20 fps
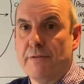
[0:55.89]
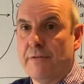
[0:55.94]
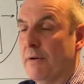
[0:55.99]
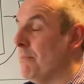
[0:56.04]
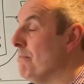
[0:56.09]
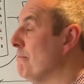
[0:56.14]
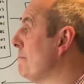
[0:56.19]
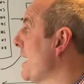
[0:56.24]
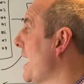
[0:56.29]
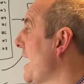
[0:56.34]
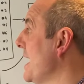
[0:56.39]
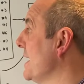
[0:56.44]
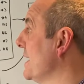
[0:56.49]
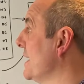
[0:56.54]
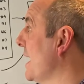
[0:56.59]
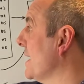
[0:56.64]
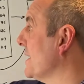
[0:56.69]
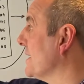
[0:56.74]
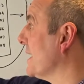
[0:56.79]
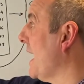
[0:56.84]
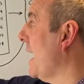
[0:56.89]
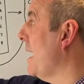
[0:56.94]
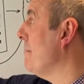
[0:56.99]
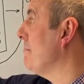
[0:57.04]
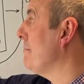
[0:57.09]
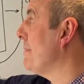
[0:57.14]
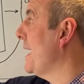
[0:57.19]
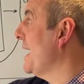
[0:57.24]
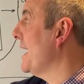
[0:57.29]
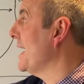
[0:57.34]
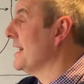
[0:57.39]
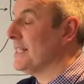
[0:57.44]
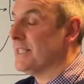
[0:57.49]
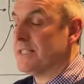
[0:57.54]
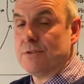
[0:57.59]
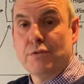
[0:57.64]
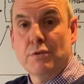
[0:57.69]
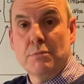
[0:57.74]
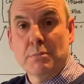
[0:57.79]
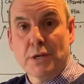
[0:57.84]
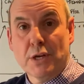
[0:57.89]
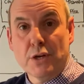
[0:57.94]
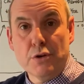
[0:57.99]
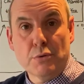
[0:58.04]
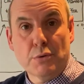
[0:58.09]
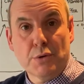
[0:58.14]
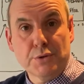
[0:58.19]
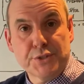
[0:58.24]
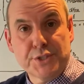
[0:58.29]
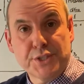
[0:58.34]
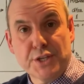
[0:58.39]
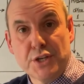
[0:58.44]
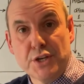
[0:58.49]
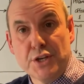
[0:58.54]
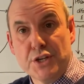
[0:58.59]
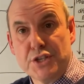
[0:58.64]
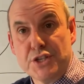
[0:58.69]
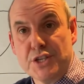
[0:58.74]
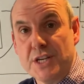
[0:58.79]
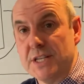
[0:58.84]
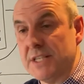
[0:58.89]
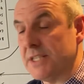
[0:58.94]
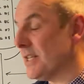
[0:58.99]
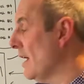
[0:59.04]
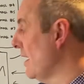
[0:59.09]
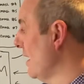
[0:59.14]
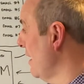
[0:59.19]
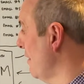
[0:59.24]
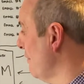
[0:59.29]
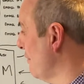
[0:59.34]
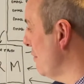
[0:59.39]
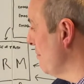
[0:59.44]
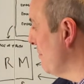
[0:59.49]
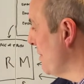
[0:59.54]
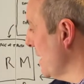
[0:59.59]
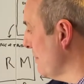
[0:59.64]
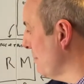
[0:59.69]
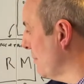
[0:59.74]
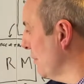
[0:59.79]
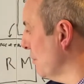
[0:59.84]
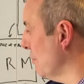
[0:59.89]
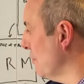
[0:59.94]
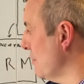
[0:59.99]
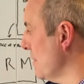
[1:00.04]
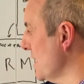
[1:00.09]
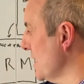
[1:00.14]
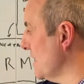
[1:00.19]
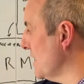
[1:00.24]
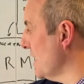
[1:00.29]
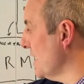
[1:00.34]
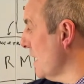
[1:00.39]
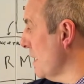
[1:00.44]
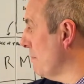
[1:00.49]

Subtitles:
from paid ad campaigns, from Google searches, from people reading your